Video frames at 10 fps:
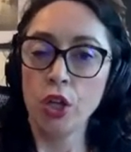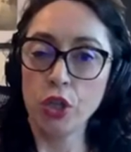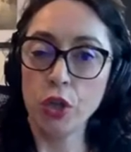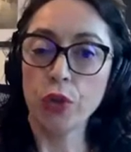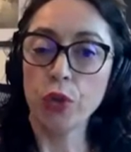
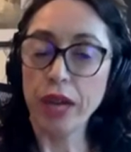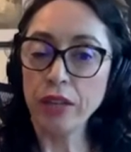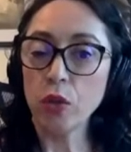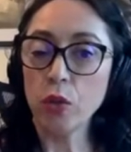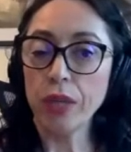So
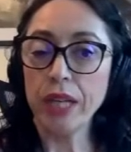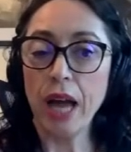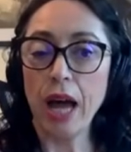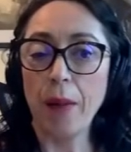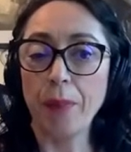together with
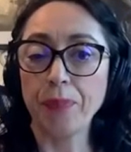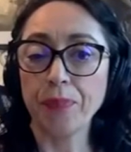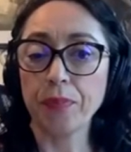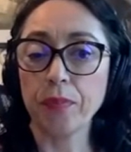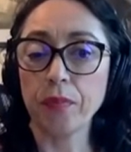um,